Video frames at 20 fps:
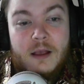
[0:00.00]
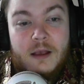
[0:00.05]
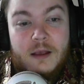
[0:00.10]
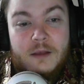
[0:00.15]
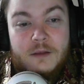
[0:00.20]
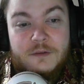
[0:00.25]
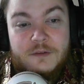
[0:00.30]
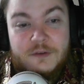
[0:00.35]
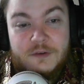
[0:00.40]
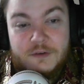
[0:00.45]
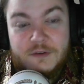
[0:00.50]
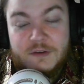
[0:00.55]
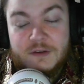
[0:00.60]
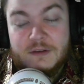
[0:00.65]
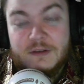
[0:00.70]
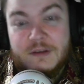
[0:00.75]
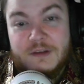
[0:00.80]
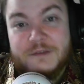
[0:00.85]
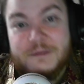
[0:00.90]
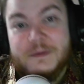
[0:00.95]
Sir
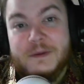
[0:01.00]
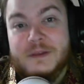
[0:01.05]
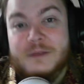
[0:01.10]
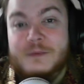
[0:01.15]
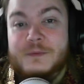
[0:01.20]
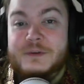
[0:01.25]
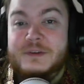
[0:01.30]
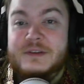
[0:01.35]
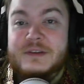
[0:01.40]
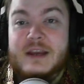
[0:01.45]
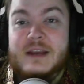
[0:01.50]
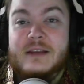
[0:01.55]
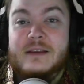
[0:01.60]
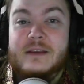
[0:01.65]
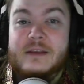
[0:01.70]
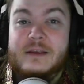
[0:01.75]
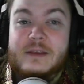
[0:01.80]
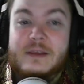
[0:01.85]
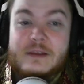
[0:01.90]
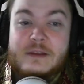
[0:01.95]
Sidney Smith was
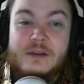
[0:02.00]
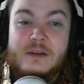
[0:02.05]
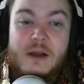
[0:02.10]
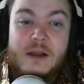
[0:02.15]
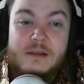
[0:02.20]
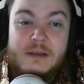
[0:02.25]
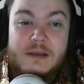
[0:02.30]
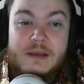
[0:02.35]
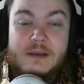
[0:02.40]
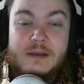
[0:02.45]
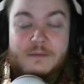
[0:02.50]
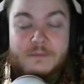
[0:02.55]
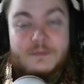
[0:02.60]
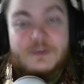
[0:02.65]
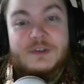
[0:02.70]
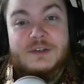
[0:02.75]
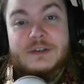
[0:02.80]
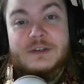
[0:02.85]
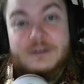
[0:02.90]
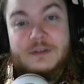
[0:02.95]
technically not a
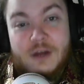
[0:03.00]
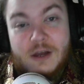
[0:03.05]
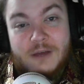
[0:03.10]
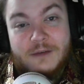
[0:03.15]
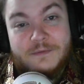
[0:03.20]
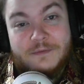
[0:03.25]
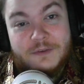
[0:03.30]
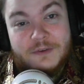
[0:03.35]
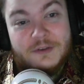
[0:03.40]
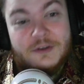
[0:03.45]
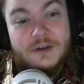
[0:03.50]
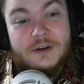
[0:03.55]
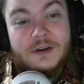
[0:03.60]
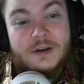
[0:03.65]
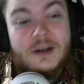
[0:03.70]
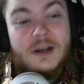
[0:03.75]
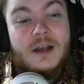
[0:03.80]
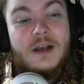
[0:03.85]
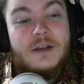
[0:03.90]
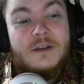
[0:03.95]
commissioned
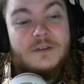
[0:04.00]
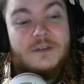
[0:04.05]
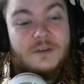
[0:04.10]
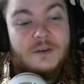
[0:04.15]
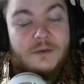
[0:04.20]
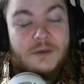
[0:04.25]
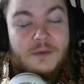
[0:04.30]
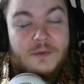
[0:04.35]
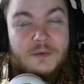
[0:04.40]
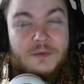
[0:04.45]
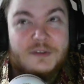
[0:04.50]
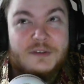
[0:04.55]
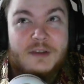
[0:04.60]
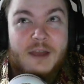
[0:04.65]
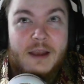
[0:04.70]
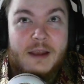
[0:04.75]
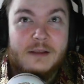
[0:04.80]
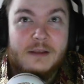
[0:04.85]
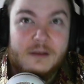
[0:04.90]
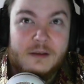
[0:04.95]
officer, so he was
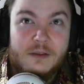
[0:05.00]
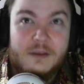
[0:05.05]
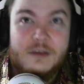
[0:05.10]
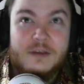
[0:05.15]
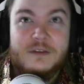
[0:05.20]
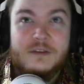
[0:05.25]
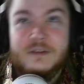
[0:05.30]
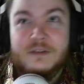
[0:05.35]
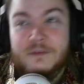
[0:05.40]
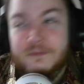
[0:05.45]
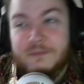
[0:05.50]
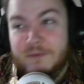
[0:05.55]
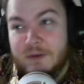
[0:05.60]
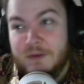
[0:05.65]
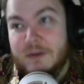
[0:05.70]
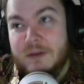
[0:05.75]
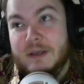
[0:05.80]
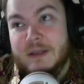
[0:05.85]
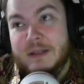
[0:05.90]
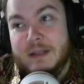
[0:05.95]
technically a
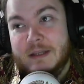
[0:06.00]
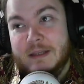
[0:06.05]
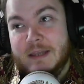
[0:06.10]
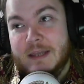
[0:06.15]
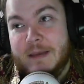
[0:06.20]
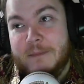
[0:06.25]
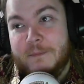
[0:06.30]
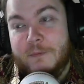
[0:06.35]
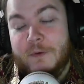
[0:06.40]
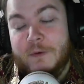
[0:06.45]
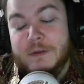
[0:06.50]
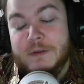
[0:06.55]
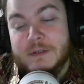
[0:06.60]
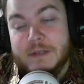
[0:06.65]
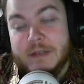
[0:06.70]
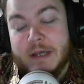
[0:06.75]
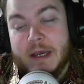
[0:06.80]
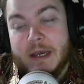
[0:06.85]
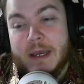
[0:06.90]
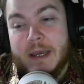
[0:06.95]
civilian at that point in
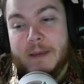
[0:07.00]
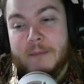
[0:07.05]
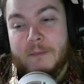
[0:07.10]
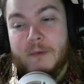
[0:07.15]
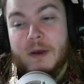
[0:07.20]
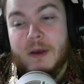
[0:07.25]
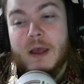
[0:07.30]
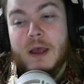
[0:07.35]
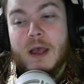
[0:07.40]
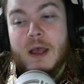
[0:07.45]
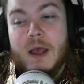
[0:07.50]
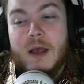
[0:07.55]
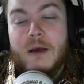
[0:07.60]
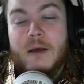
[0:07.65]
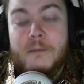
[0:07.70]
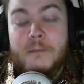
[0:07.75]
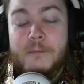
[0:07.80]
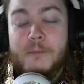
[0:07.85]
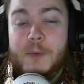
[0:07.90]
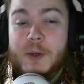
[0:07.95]
time,
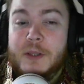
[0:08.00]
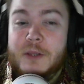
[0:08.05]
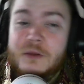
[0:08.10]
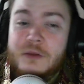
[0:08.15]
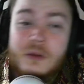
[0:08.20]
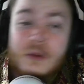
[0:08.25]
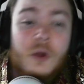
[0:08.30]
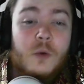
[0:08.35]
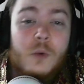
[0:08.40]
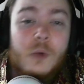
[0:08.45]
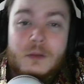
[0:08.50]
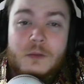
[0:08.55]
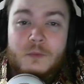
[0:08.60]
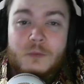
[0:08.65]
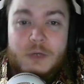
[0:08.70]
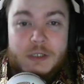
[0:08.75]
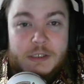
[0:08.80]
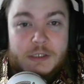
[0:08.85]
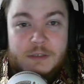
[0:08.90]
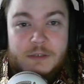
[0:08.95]
but no one
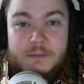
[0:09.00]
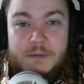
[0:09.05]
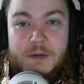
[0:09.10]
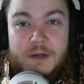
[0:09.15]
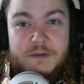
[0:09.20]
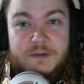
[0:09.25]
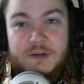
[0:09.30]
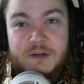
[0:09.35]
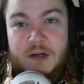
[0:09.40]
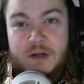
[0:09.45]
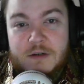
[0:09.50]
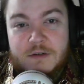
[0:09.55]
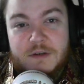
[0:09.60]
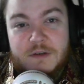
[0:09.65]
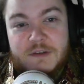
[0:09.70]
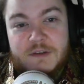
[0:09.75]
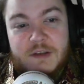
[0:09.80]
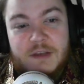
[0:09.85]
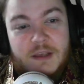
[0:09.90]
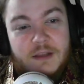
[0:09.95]
wanted to press
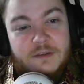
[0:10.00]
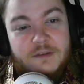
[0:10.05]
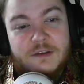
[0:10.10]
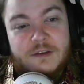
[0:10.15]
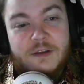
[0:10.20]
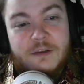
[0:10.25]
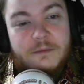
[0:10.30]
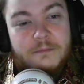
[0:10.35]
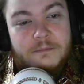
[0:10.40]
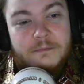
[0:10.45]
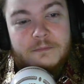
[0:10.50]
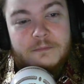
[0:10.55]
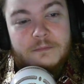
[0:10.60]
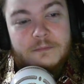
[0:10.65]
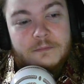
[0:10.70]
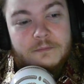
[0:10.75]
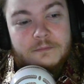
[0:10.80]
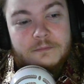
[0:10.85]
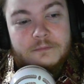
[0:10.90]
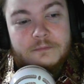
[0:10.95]
charges against him.
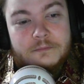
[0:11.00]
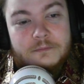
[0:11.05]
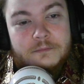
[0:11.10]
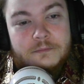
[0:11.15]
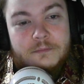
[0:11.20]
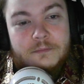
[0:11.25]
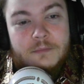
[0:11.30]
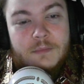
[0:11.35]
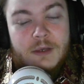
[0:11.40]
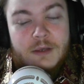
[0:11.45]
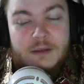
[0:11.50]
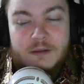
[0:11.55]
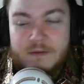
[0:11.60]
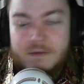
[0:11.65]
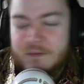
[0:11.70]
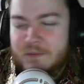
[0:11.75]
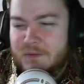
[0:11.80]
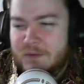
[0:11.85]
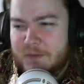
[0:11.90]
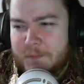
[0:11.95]
Like,
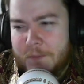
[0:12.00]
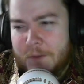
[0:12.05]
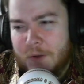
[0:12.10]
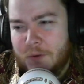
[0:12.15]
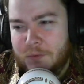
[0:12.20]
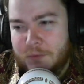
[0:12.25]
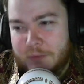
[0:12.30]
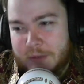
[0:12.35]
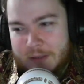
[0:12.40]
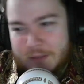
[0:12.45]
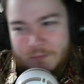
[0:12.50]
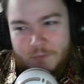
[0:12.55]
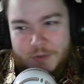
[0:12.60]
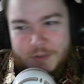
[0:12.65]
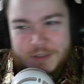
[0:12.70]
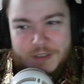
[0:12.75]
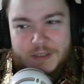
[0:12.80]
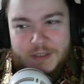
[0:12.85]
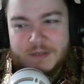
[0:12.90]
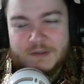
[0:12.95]
this was Napoleon
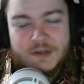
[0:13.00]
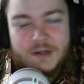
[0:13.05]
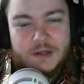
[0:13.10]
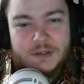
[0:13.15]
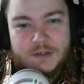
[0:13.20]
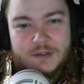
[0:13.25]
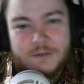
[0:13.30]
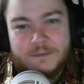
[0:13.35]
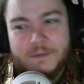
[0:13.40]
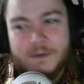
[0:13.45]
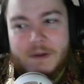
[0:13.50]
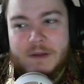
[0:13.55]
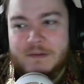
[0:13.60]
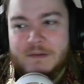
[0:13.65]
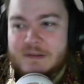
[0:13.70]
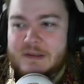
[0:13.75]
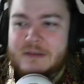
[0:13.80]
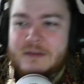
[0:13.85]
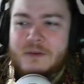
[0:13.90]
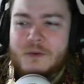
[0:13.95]
wanting the charges
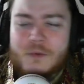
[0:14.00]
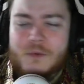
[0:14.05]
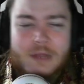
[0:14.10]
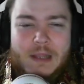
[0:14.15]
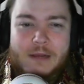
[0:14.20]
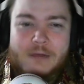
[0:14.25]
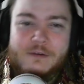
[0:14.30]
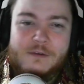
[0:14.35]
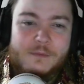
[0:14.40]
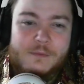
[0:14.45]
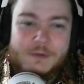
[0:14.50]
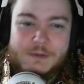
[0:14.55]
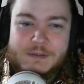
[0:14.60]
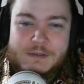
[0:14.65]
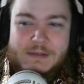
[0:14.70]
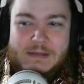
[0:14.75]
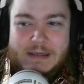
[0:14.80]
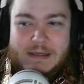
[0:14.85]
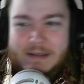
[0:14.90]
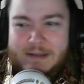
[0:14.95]
pressed. Like, no one actually wanted
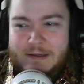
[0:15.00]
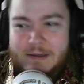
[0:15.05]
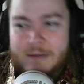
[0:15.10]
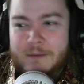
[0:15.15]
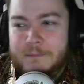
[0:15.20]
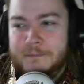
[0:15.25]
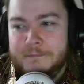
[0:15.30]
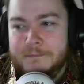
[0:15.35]
to take it up.